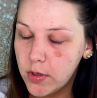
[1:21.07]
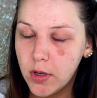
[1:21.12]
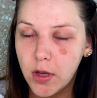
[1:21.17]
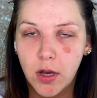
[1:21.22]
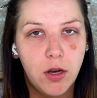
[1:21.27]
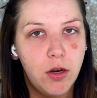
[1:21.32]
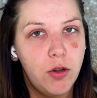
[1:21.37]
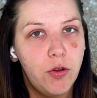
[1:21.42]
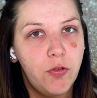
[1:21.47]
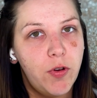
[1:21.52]

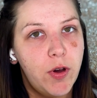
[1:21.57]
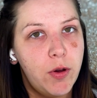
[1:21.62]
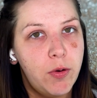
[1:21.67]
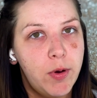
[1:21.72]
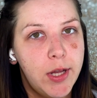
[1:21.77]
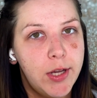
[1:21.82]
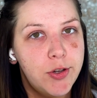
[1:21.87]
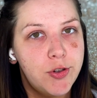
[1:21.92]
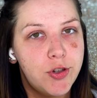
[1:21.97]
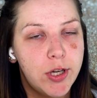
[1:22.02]
a new
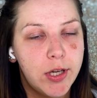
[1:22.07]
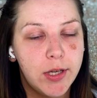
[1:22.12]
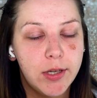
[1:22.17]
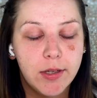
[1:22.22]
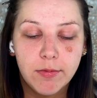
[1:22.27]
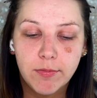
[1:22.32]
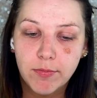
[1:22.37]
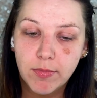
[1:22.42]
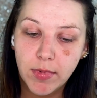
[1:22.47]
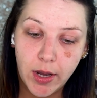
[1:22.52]

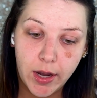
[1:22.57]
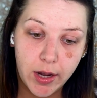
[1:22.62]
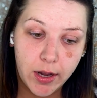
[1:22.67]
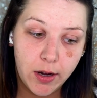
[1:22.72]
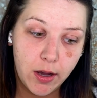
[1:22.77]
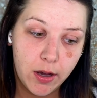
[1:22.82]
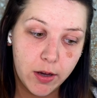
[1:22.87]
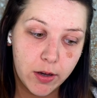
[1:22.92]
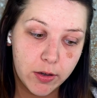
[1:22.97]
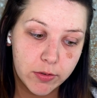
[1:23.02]
foundation. I
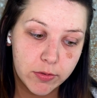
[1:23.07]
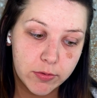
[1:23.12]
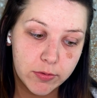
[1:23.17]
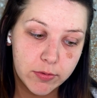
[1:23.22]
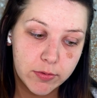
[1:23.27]
know.